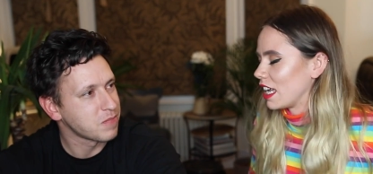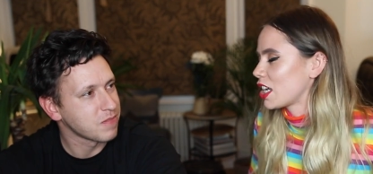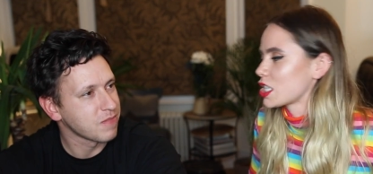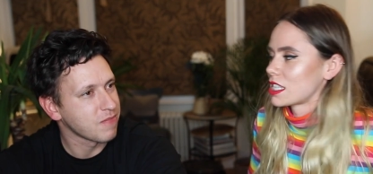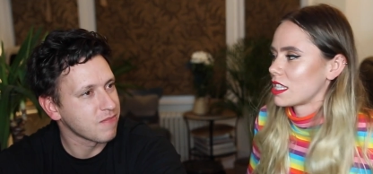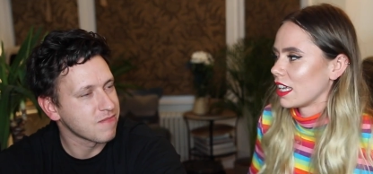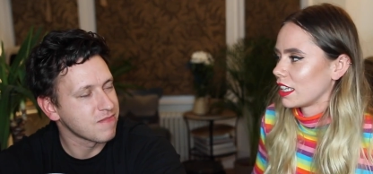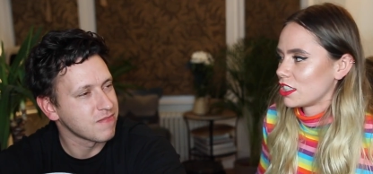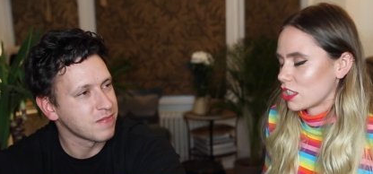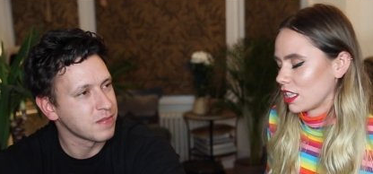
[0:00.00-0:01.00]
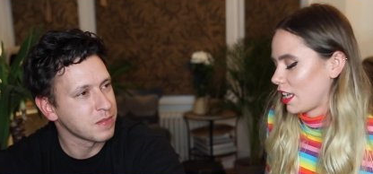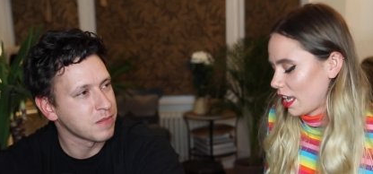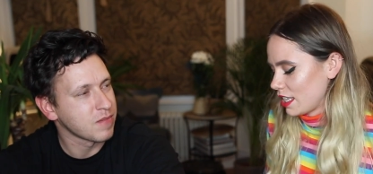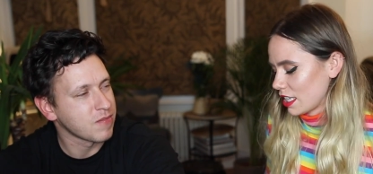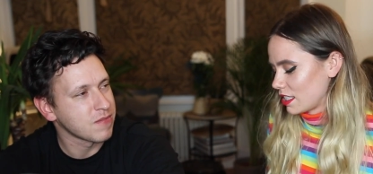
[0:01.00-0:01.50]
Speaker 1: there because like just in
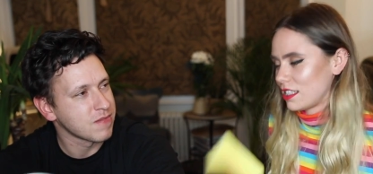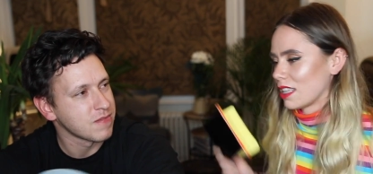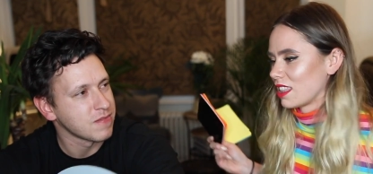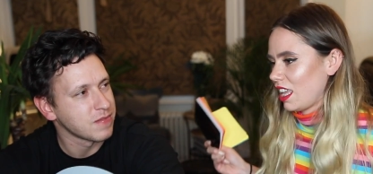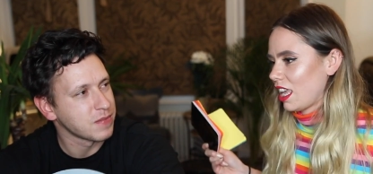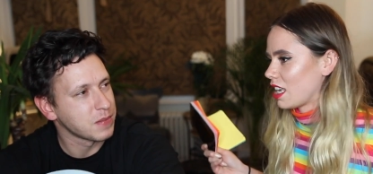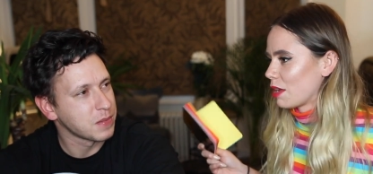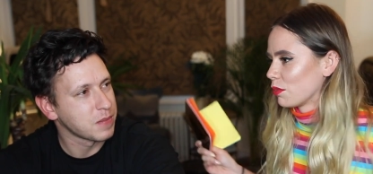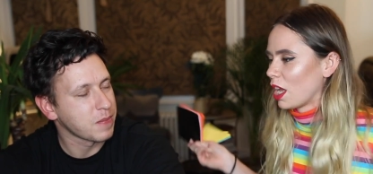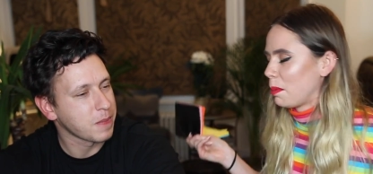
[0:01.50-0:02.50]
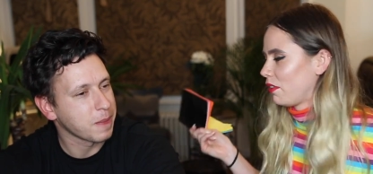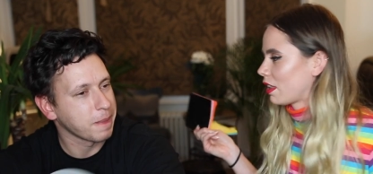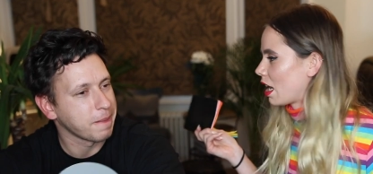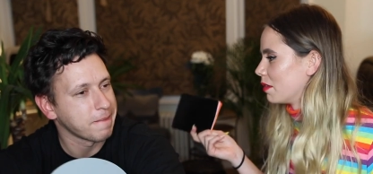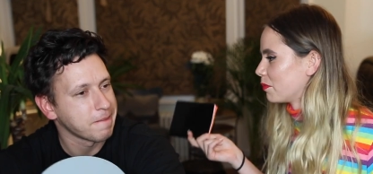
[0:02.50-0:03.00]
case I see something and I'm not happy with
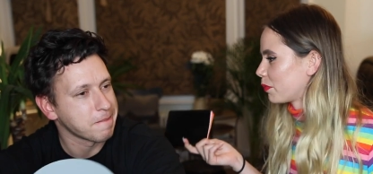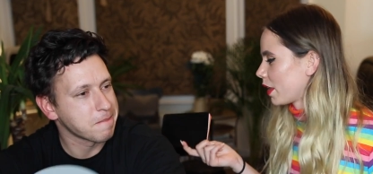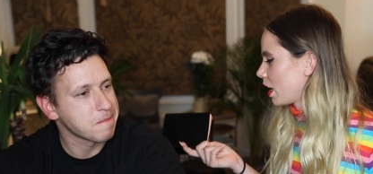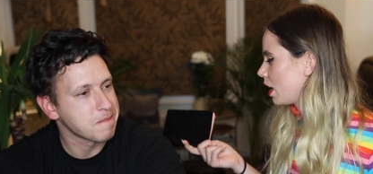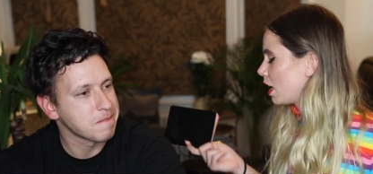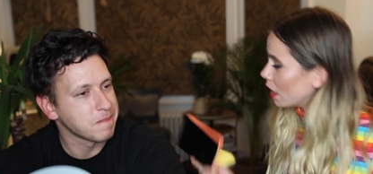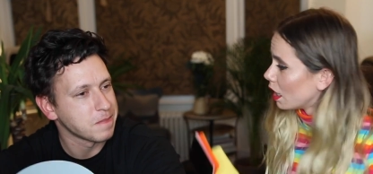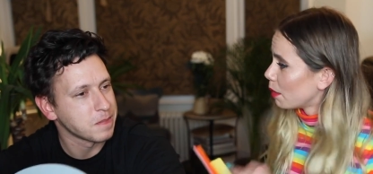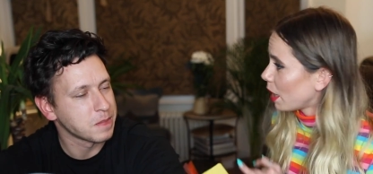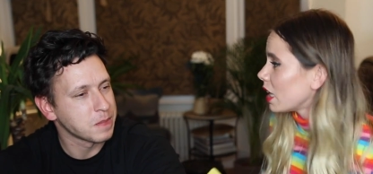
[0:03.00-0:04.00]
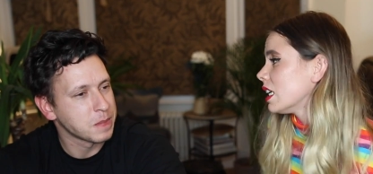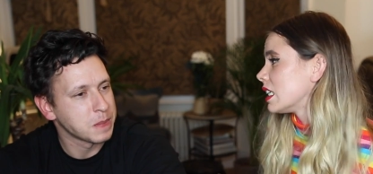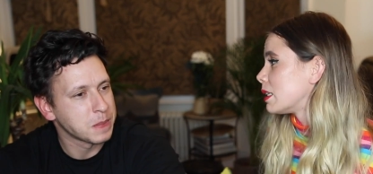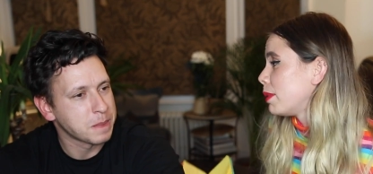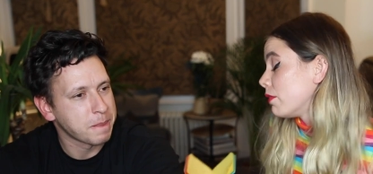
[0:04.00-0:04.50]
that. But I
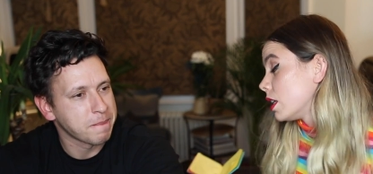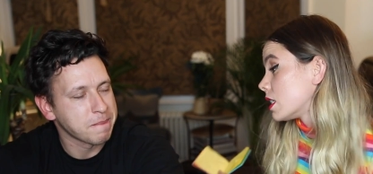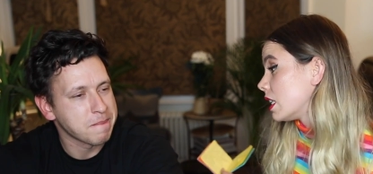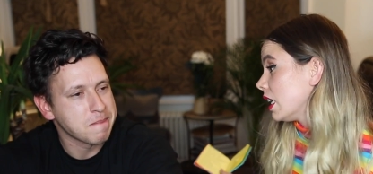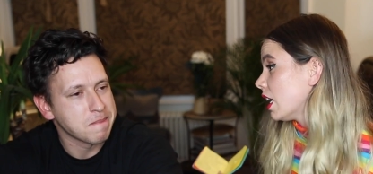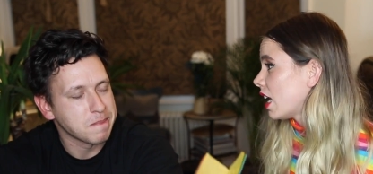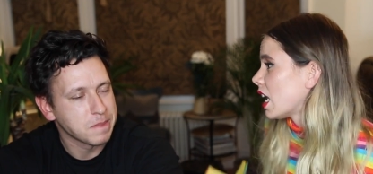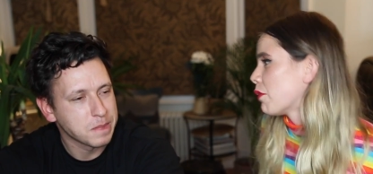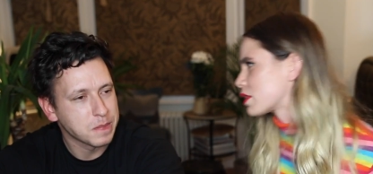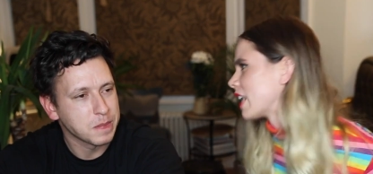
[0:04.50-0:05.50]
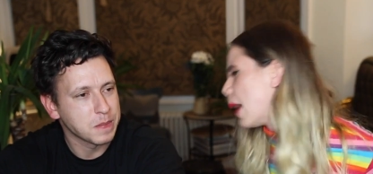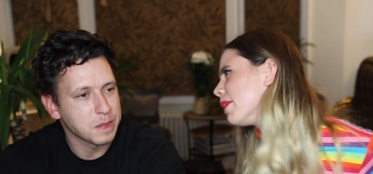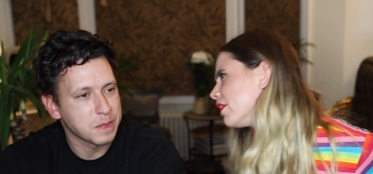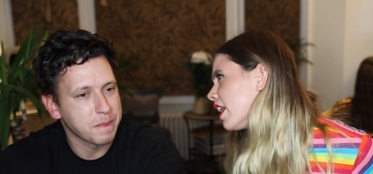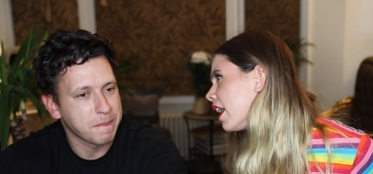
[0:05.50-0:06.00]
did previously and I wasn't
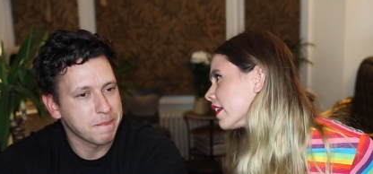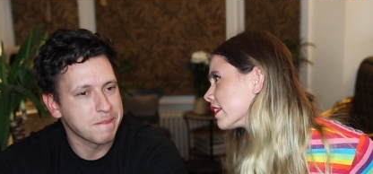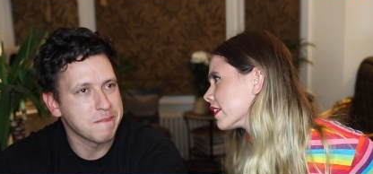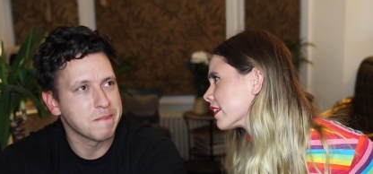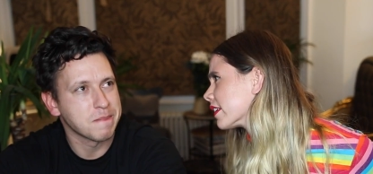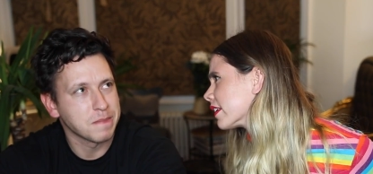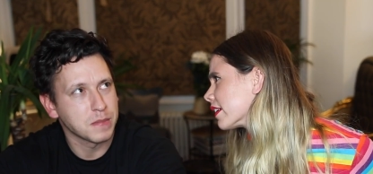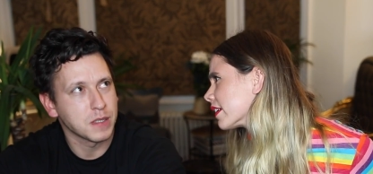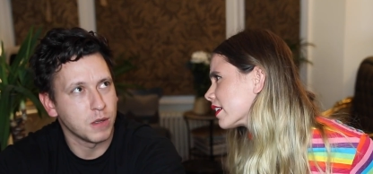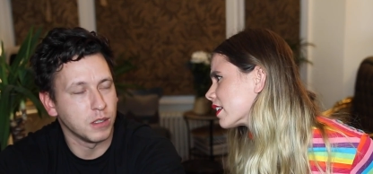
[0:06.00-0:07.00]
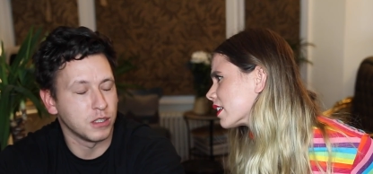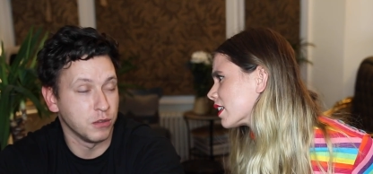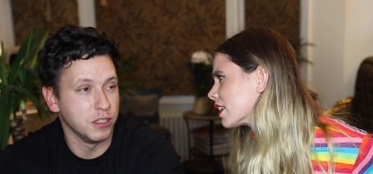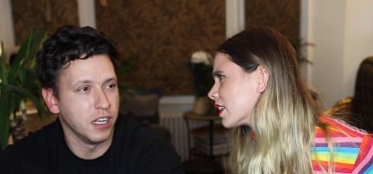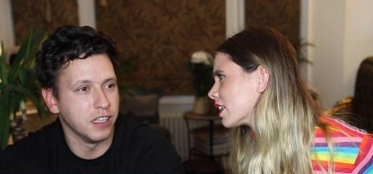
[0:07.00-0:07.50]
happy with
Speaker 2: that. Well,
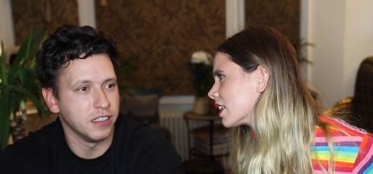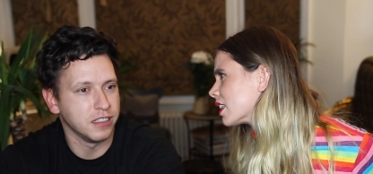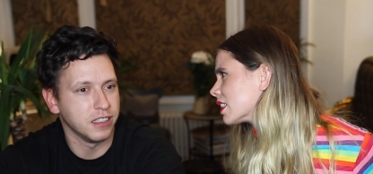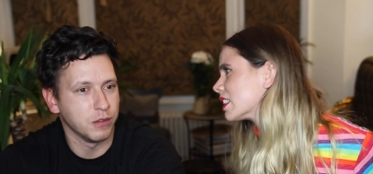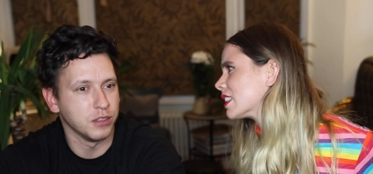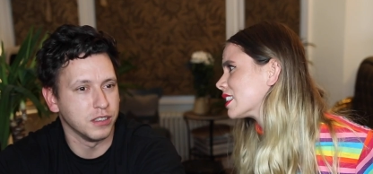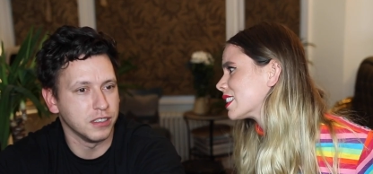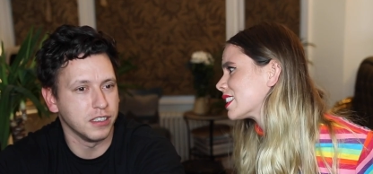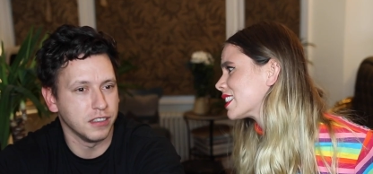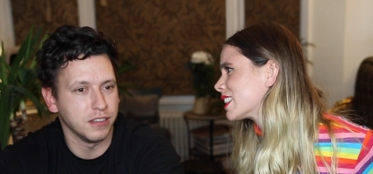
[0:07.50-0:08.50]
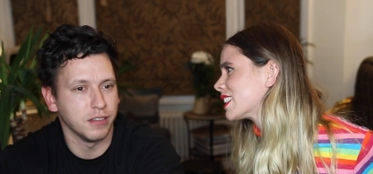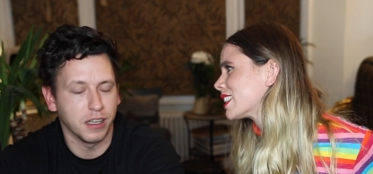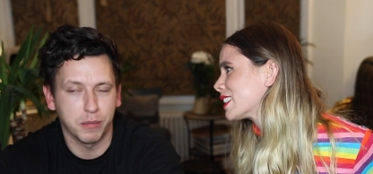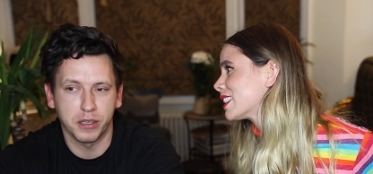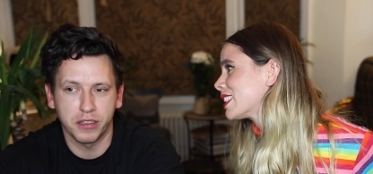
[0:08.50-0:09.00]
so did I and I wasn't
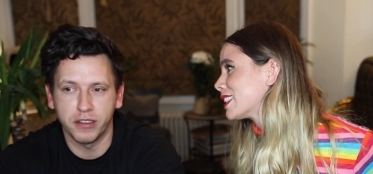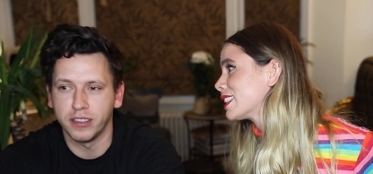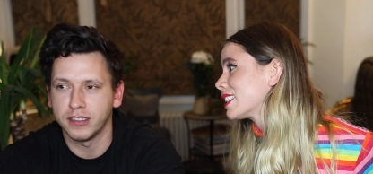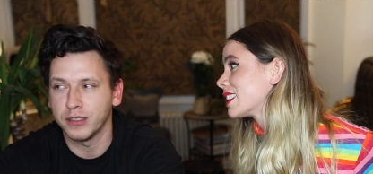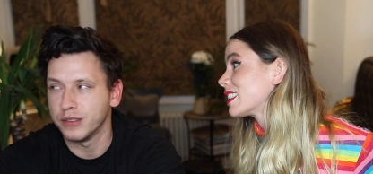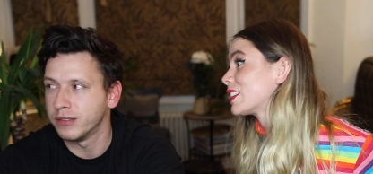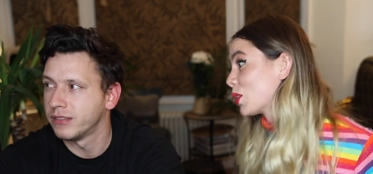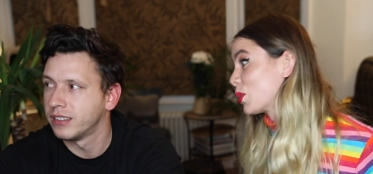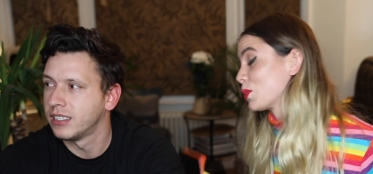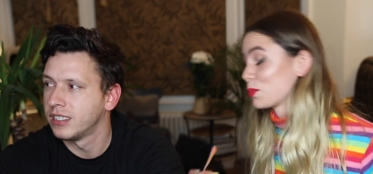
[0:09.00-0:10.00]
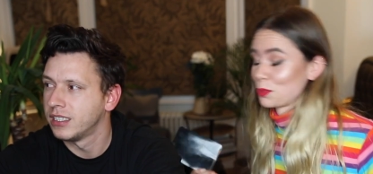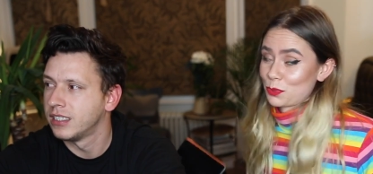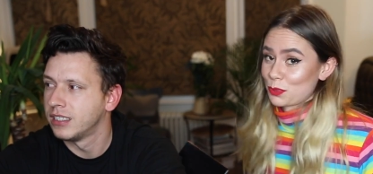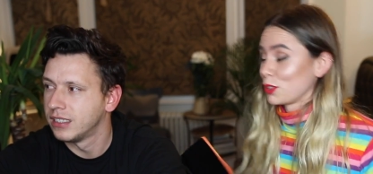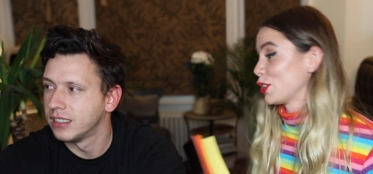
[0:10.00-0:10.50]
happy either. So, so
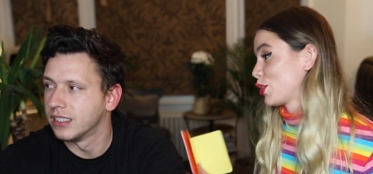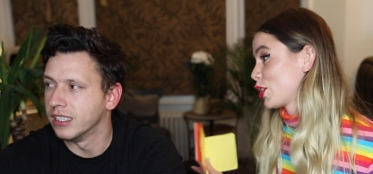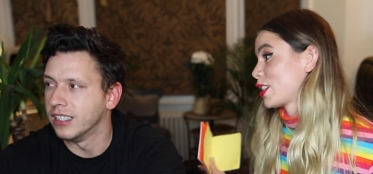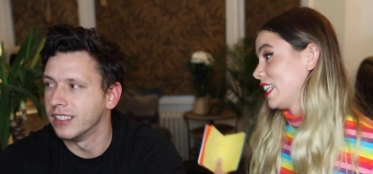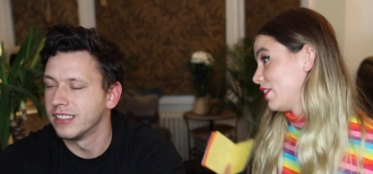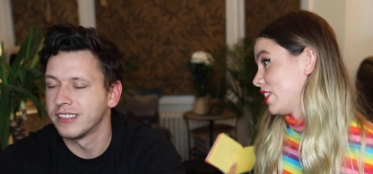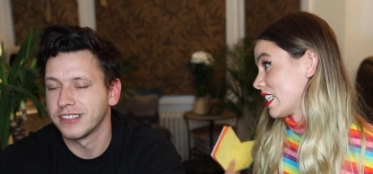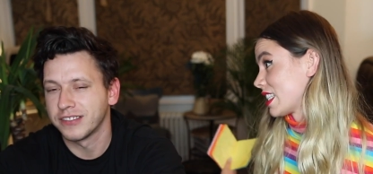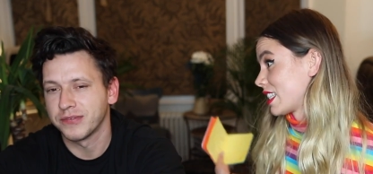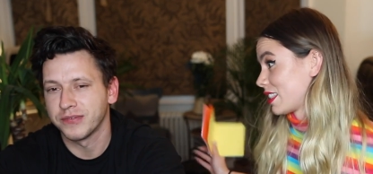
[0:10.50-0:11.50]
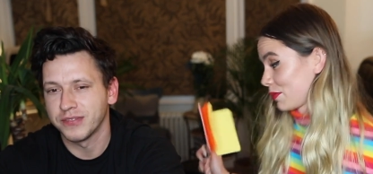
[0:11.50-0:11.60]
let's just
Speaker 1: leave this.